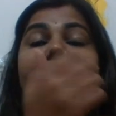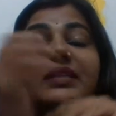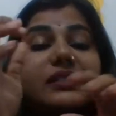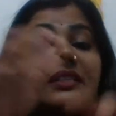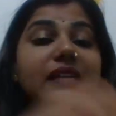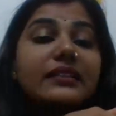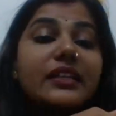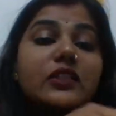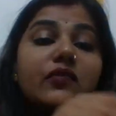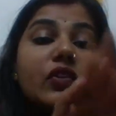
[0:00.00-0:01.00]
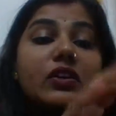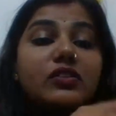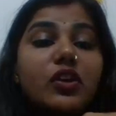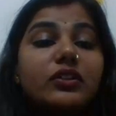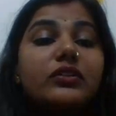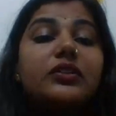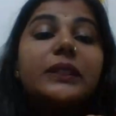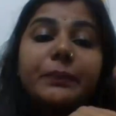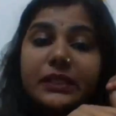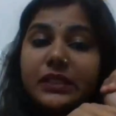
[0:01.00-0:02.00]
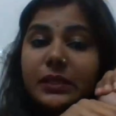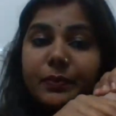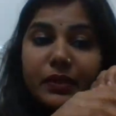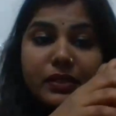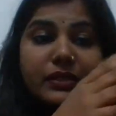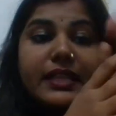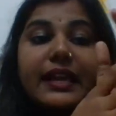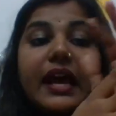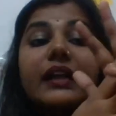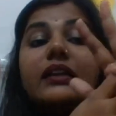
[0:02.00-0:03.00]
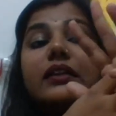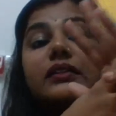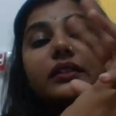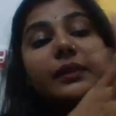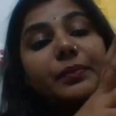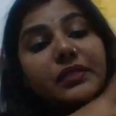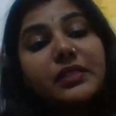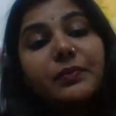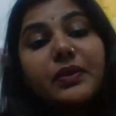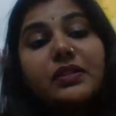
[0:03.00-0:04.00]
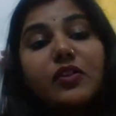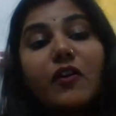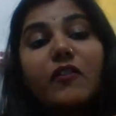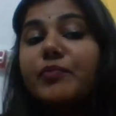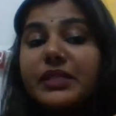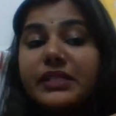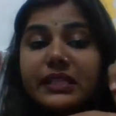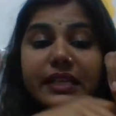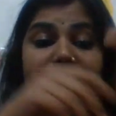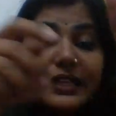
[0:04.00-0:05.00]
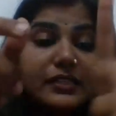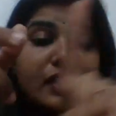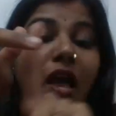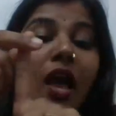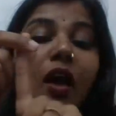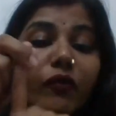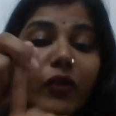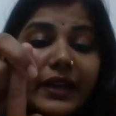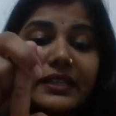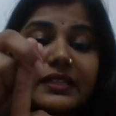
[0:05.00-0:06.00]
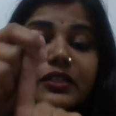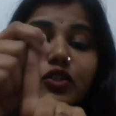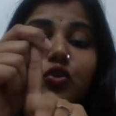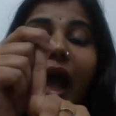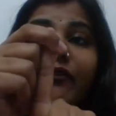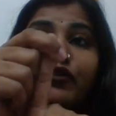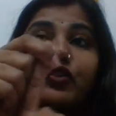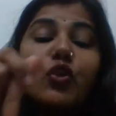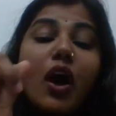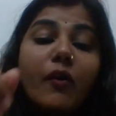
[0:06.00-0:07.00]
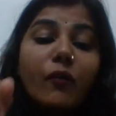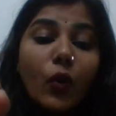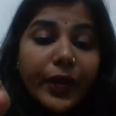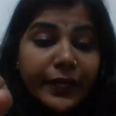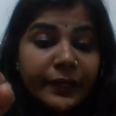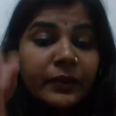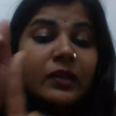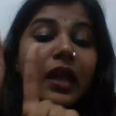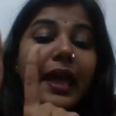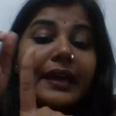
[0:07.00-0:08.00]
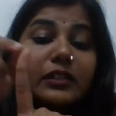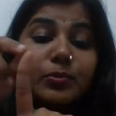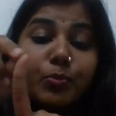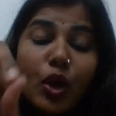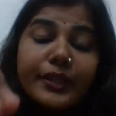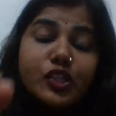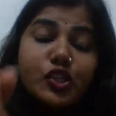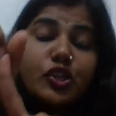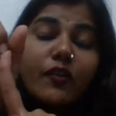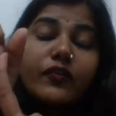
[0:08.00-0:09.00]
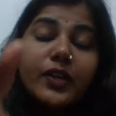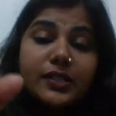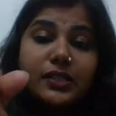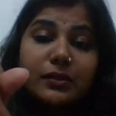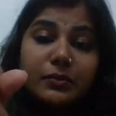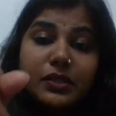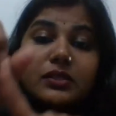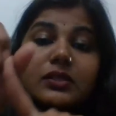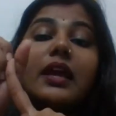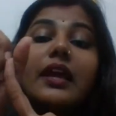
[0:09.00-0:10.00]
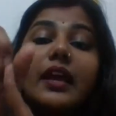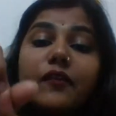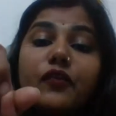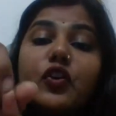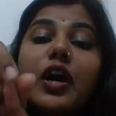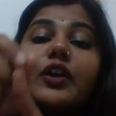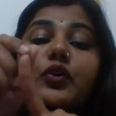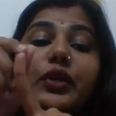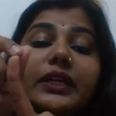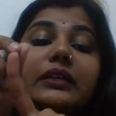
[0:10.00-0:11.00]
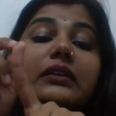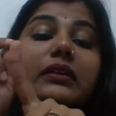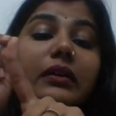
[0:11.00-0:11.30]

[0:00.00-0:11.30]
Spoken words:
business ethics works on 3 principles. There are 3 principles of business ethics. One is you have to avoid exploitation of customers. If you are doing